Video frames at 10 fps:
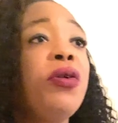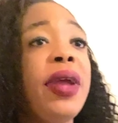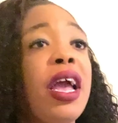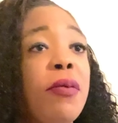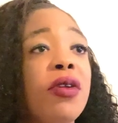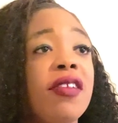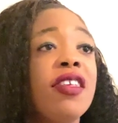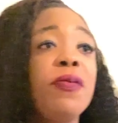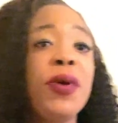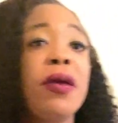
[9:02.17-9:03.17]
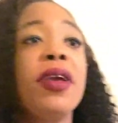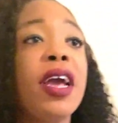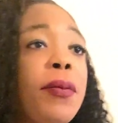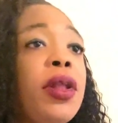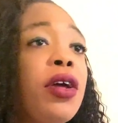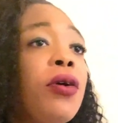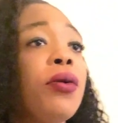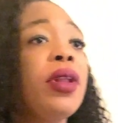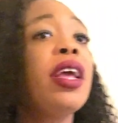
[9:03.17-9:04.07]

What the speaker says: care about is this baby coming out,